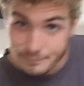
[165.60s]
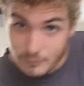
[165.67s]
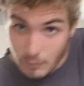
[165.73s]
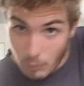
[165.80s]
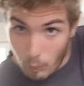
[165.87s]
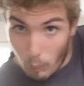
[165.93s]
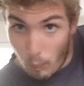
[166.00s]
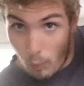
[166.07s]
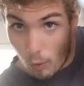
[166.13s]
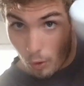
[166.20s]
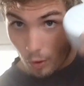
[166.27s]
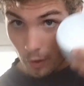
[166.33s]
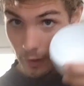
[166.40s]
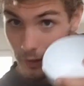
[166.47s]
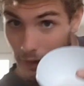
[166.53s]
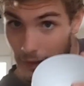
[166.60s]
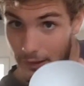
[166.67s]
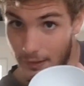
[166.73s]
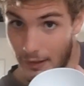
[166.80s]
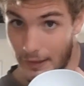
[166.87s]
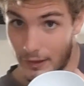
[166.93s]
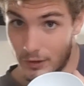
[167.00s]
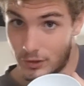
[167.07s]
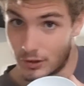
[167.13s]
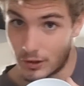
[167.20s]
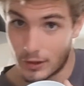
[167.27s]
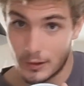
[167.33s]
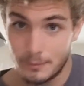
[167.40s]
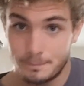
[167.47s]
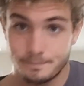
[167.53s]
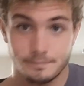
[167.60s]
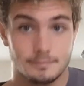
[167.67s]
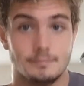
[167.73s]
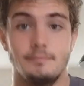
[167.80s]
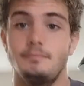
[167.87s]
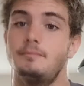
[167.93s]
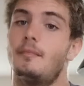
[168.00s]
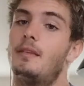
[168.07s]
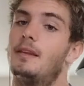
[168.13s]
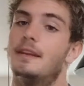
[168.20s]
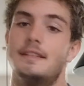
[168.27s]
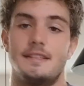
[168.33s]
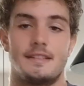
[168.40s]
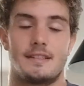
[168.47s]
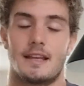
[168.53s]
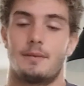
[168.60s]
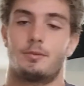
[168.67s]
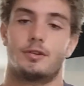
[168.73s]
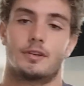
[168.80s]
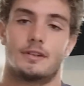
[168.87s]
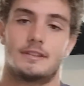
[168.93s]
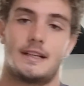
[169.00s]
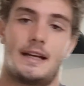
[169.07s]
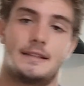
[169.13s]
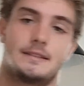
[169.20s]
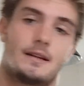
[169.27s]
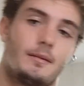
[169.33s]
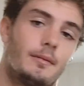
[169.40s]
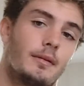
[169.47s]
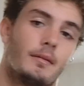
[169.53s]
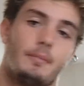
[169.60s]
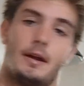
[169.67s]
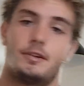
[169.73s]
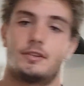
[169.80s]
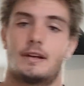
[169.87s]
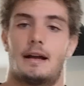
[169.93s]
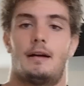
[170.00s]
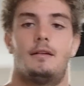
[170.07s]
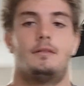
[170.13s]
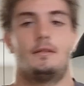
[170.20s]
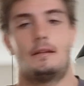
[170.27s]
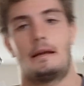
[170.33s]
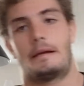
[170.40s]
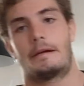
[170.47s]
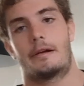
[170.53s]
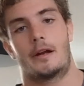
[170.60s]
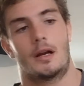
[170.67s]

More granulated sugar. This is the same sugar as last time. I'm gonna measure it out later.